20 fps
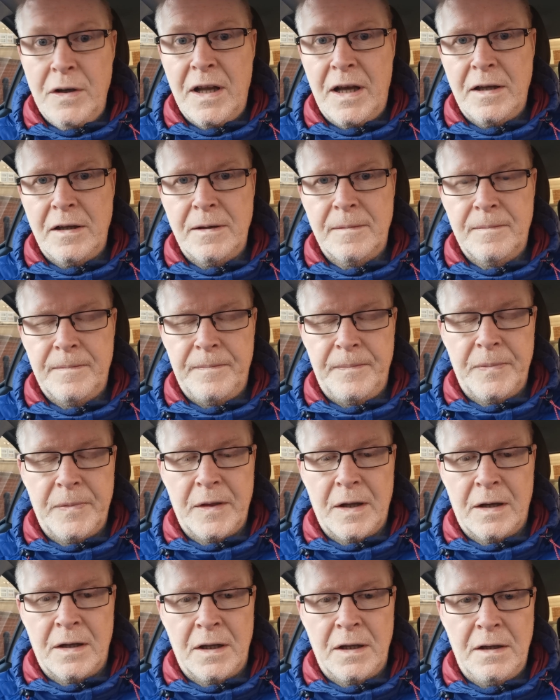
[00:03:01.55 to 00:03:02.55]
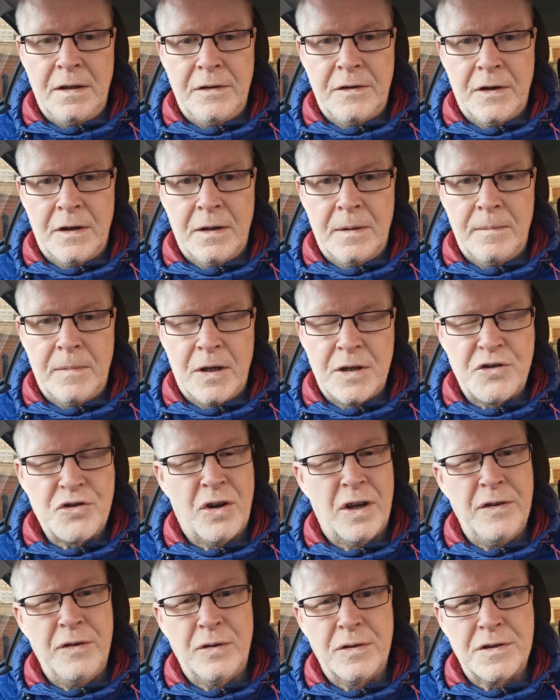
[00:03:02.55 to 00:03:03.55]
let it, and um, I
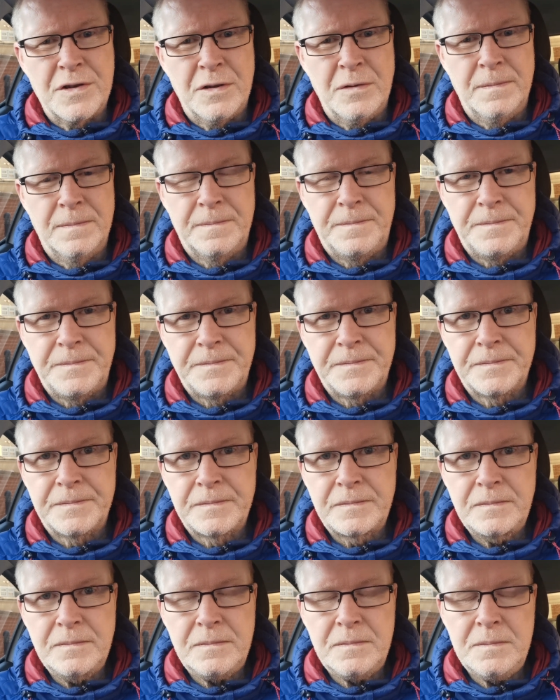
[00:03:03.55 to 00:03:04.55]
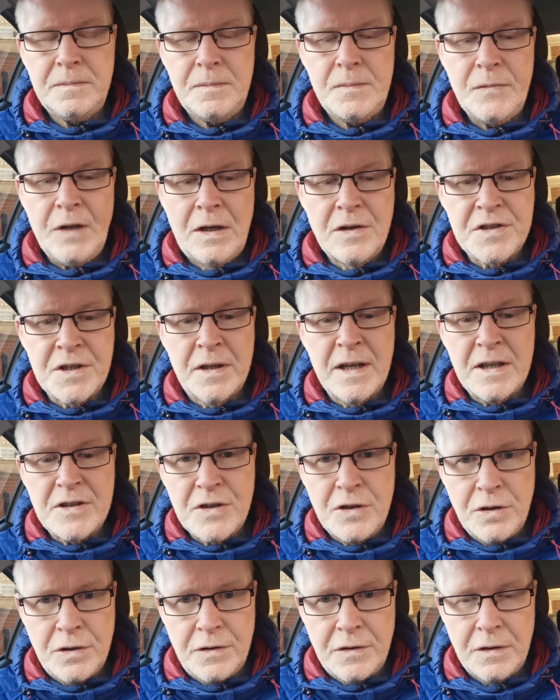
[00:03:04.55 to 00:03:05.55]
tried not to. So that's
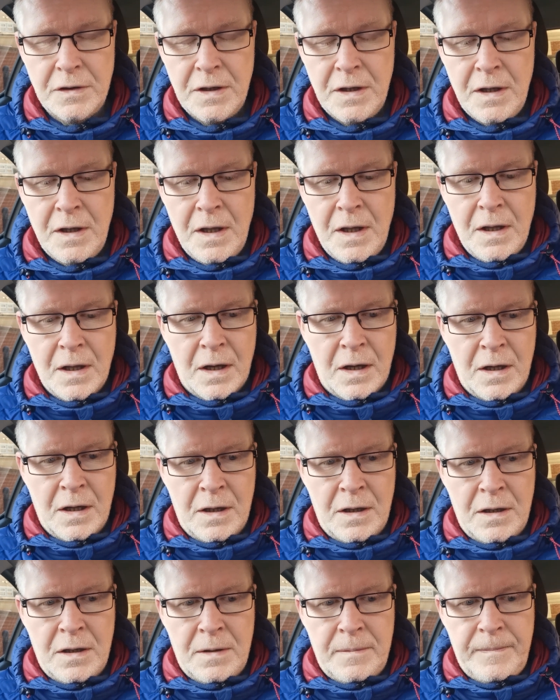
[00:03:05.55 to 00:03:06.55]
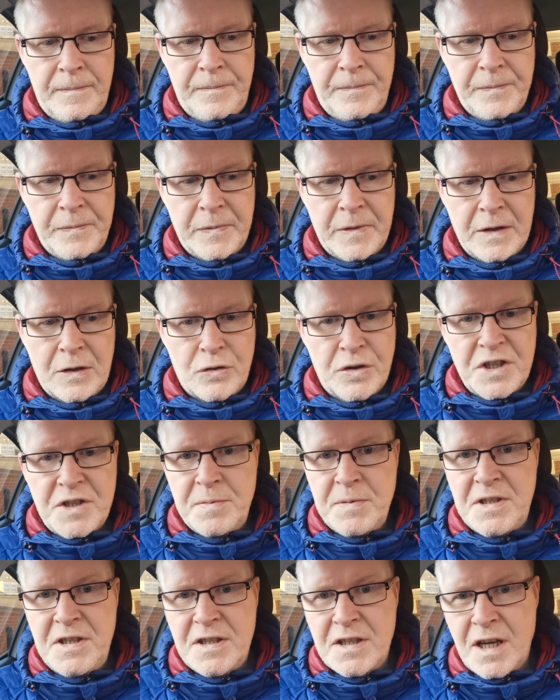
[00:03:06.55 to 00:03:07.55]
good. Um,
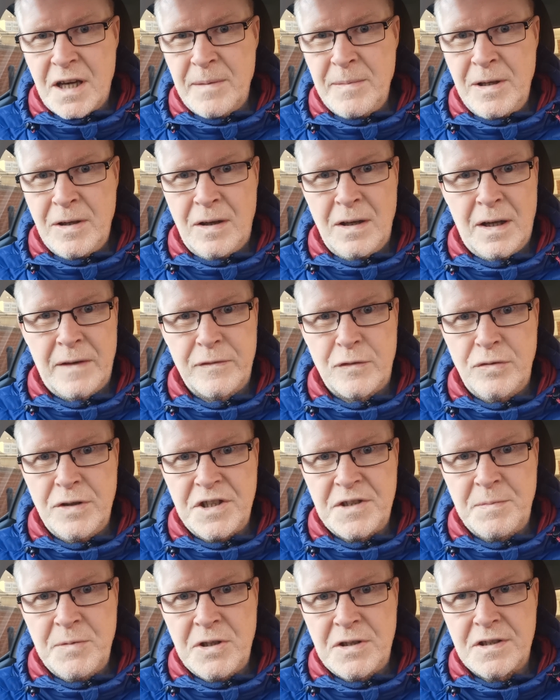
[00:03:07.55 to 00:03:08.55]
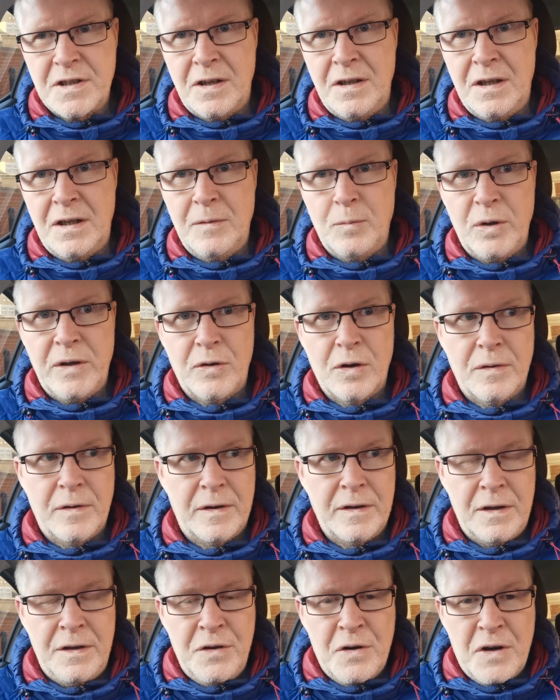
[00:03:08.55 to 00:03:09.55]
Christmas is coming. I love Christmas. I know we got
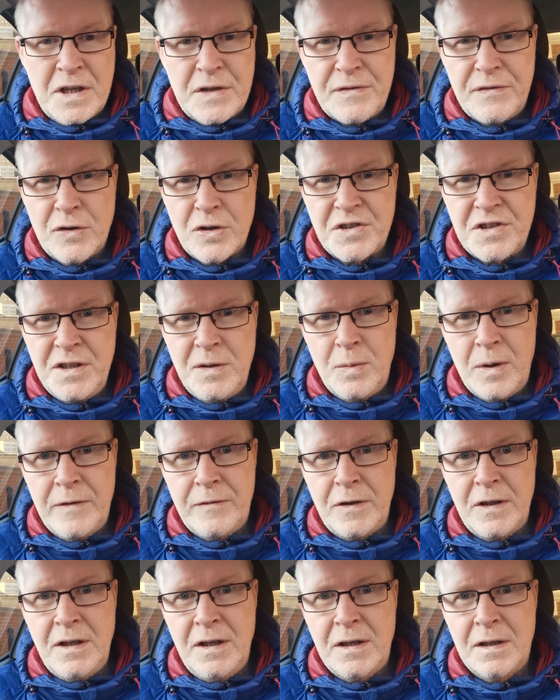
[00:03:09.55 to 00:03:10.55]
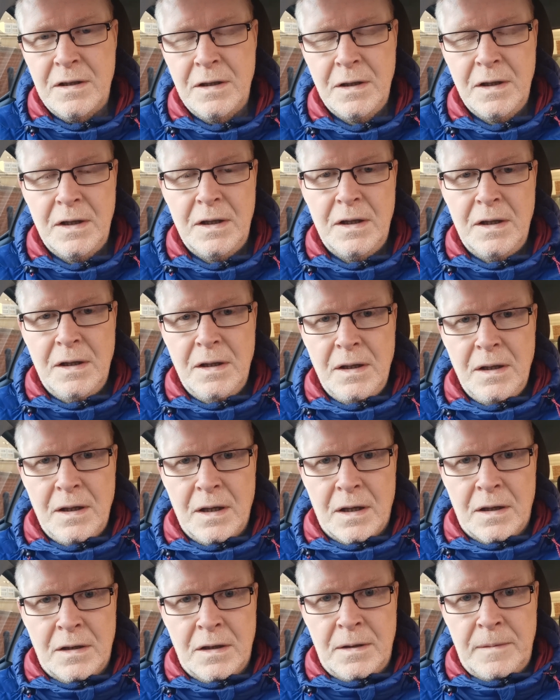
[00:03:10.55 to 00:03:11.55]
a nice frosty weather here.
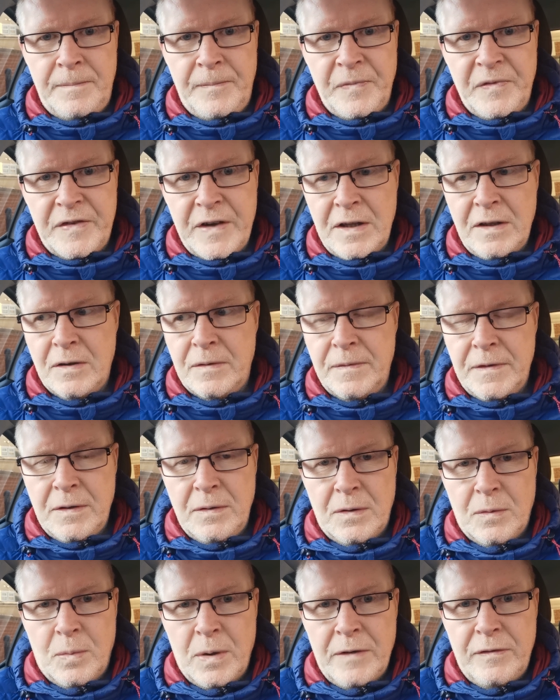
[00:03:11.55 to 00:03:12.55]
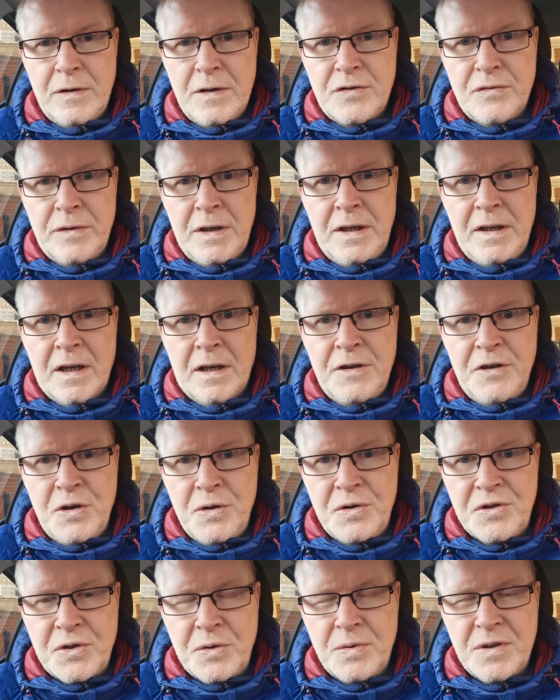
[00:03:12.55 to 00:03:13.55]
Um, in fact, the, the, the, weather is really
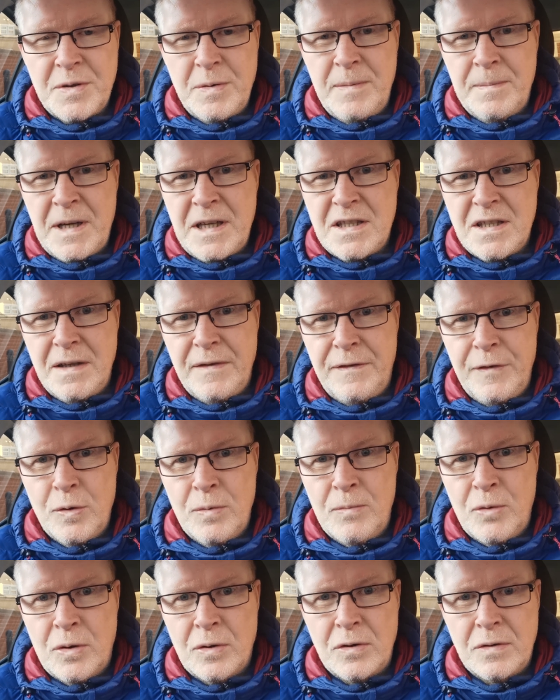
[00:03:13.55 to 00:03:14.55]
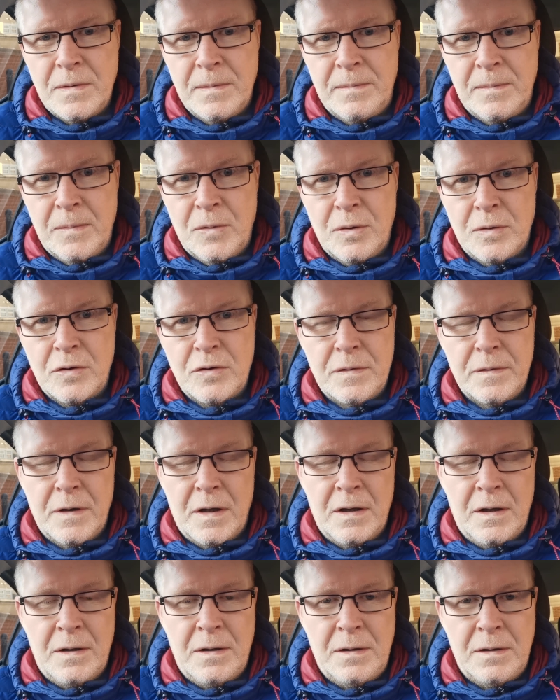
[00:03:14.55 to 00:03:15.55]
unusual, so it makes it feel more more
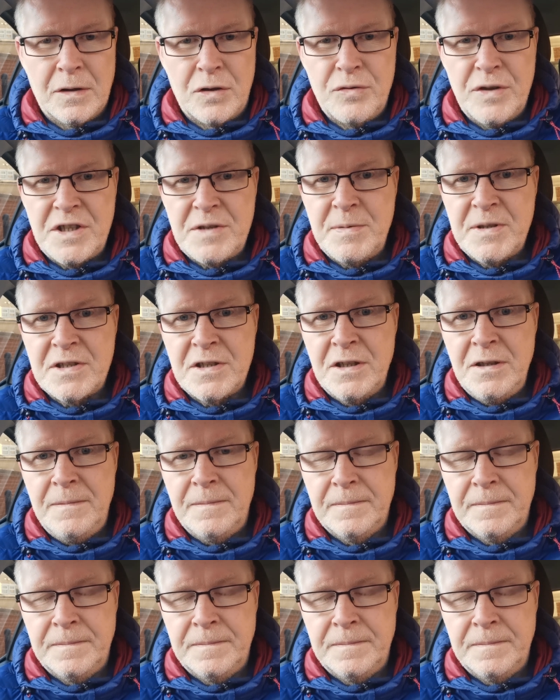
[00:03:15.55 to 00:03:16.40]
uh, Christmassy